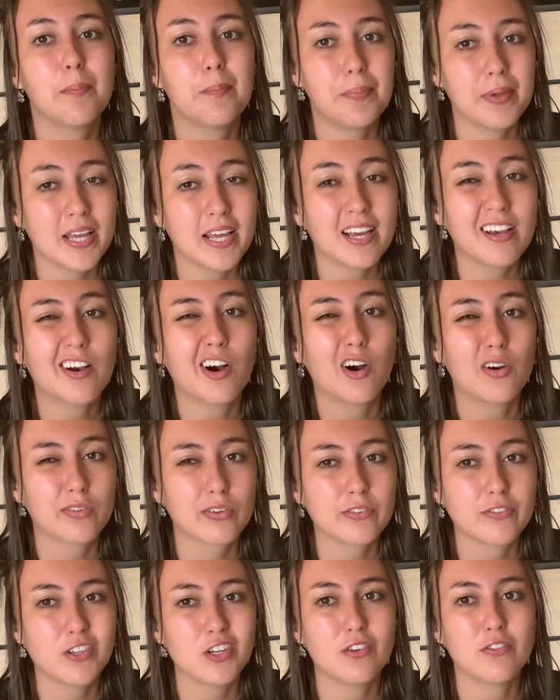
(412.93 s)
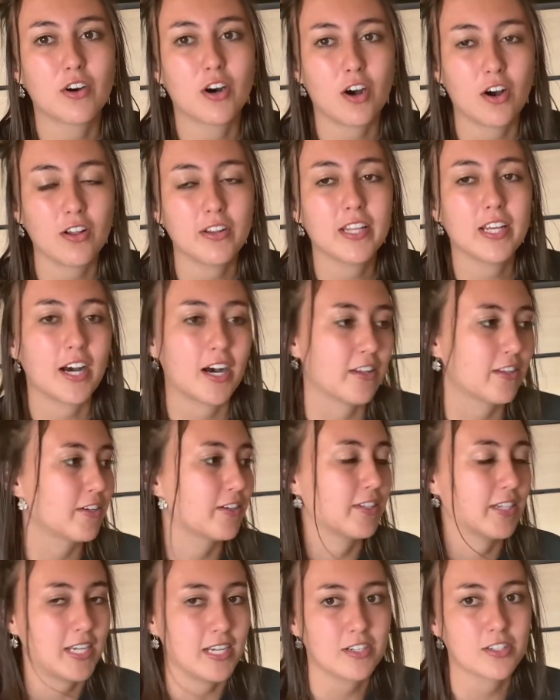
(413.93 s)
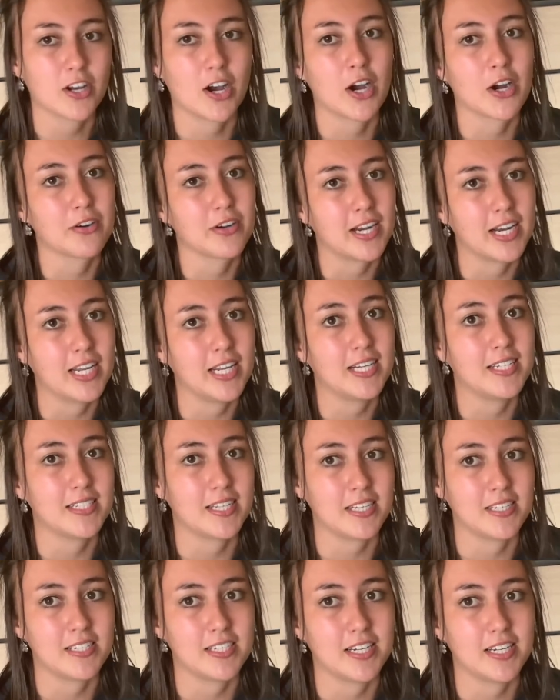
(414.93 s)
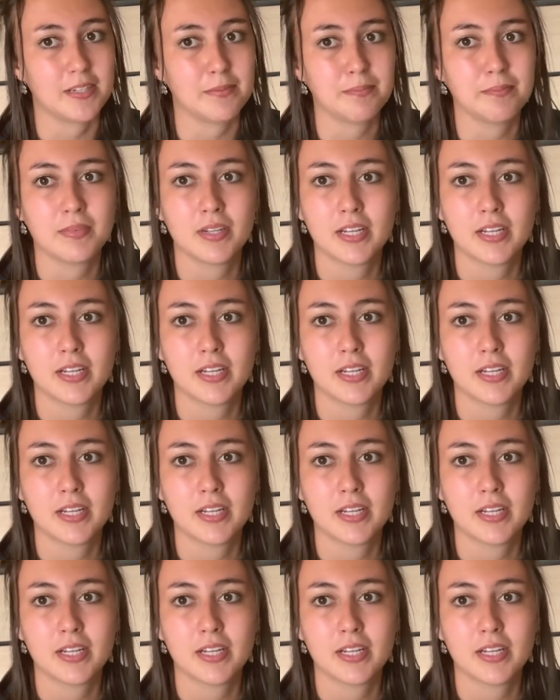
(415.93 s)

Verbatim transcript: big overview of all the other links already existed.